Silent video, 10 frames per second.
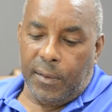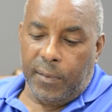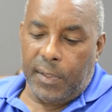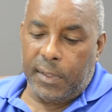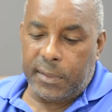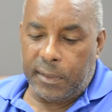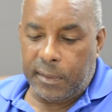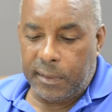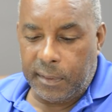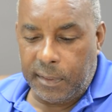Well,
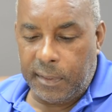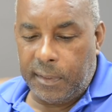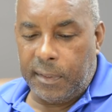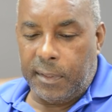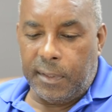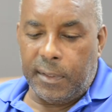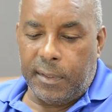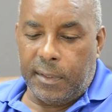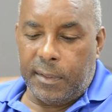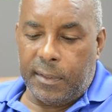listen, the,
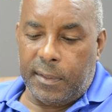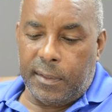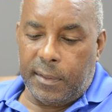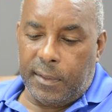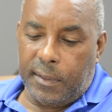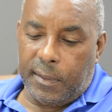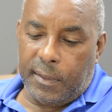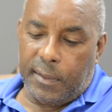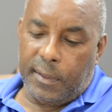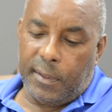the,
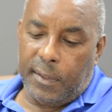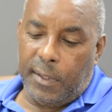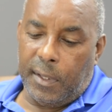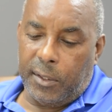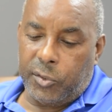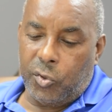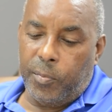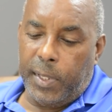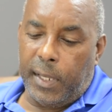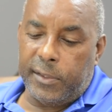there are
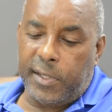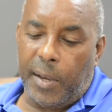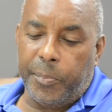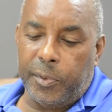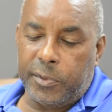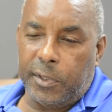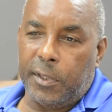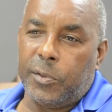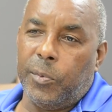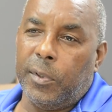too many examples in
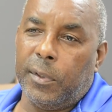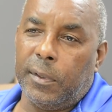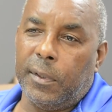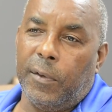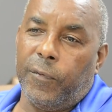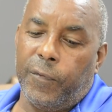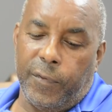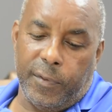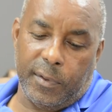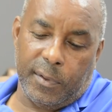this world
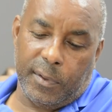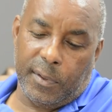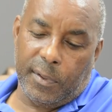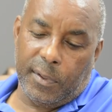of